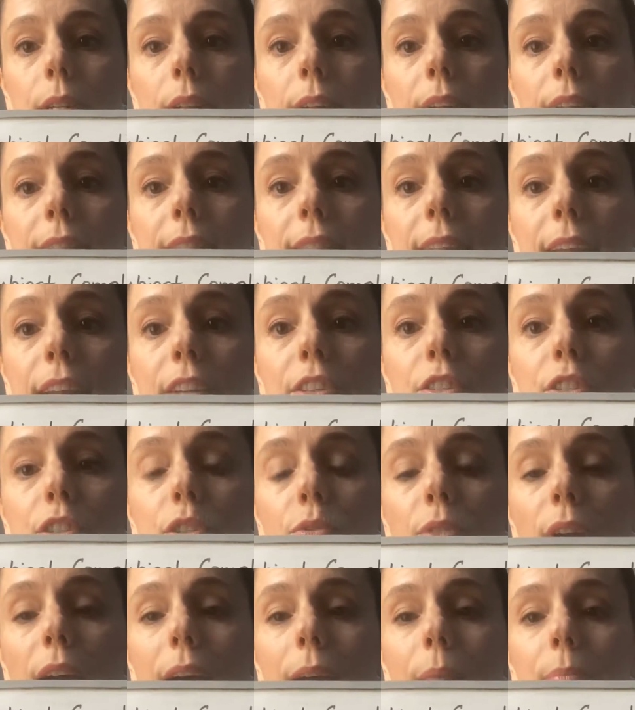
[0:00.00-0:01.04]
They
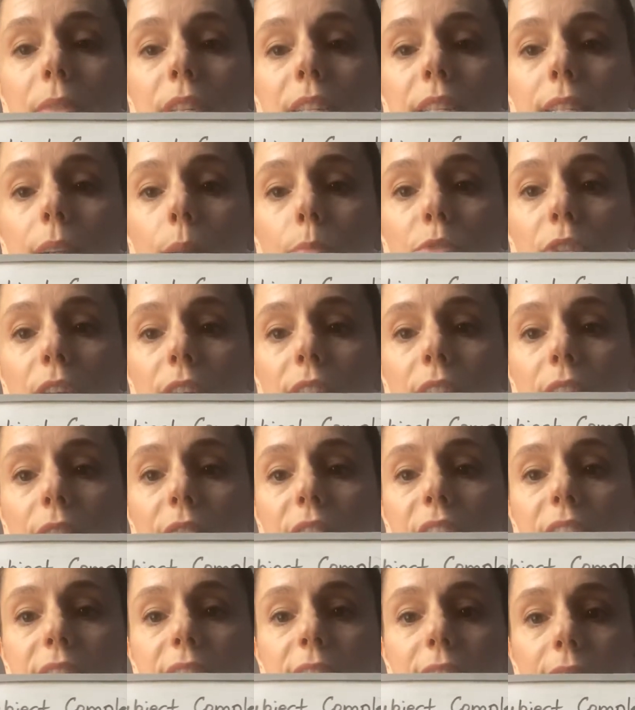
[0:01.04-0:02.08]
describe the subject of
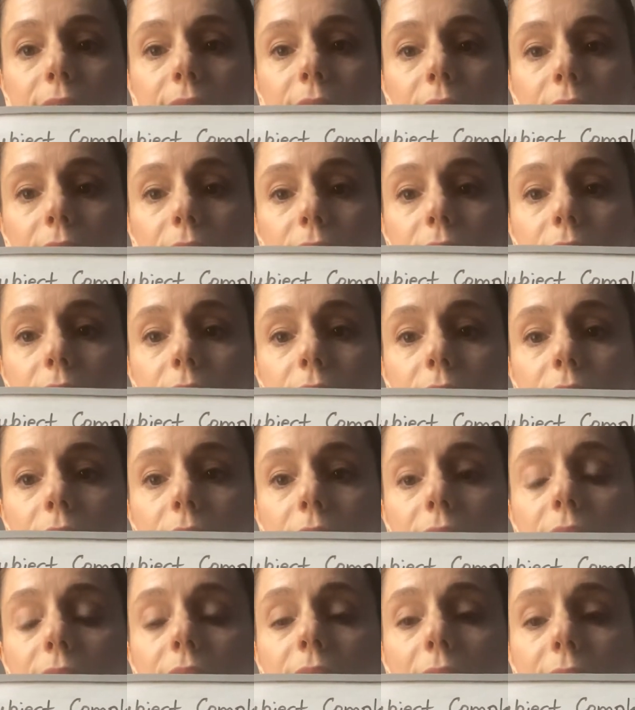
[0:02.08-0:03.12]
the sentence.
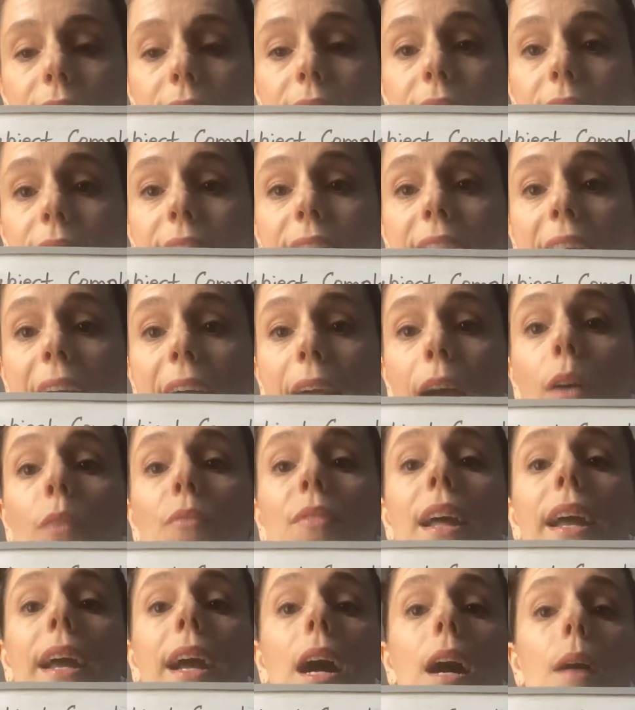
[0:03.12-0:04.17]
That's the noun
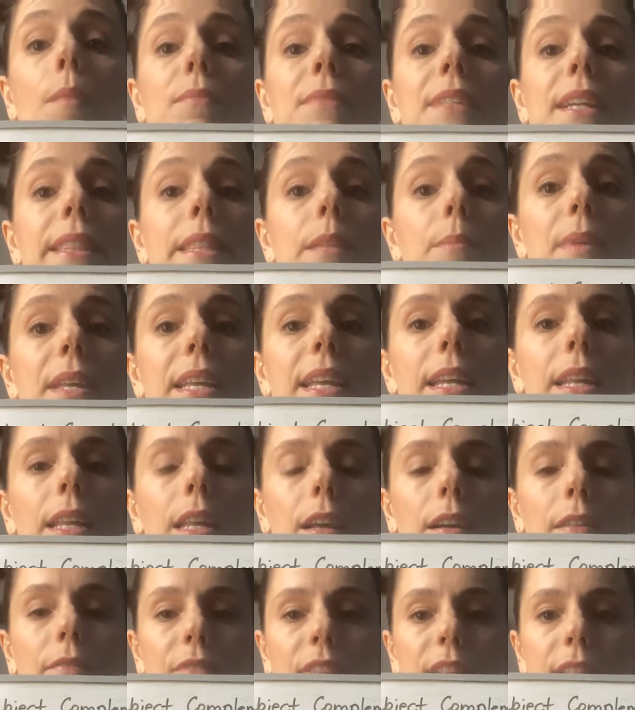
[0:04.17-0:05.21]
that comes at the beginning
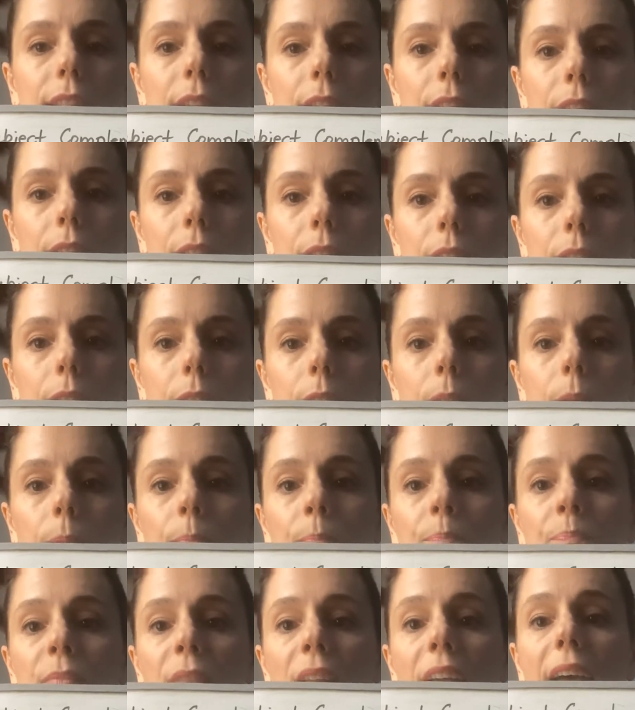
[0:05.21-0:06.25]
of the sentence.
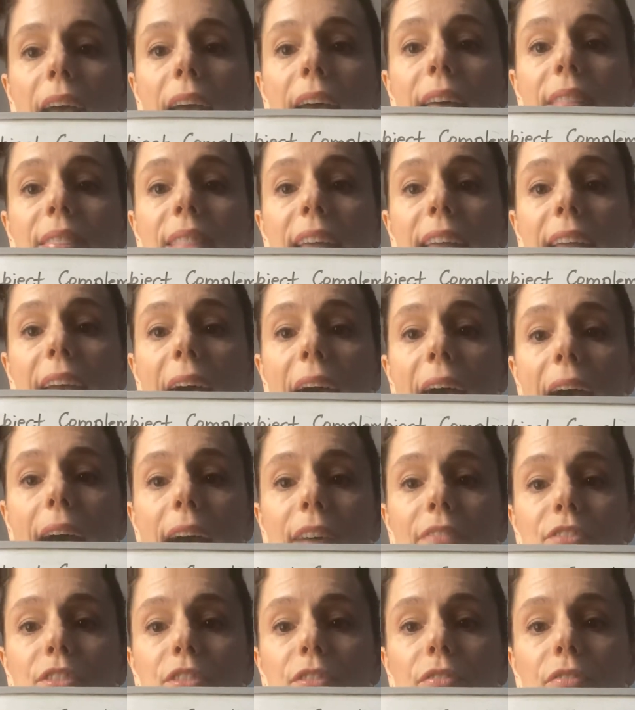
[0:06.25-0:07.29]
And they
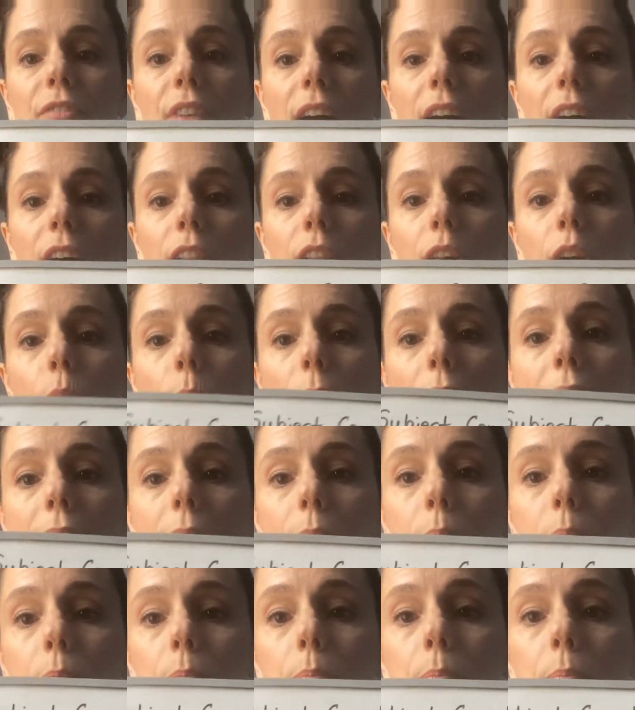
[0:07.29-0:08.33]
have to follow a
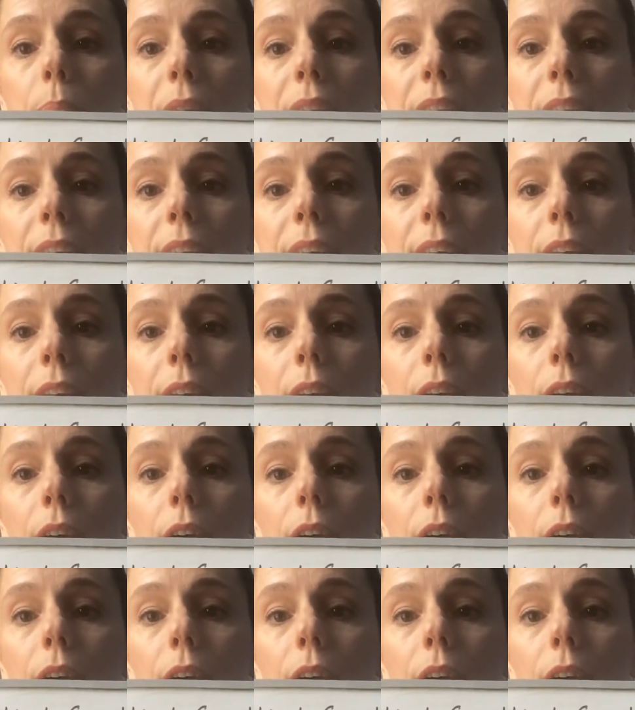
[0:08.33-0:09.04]
being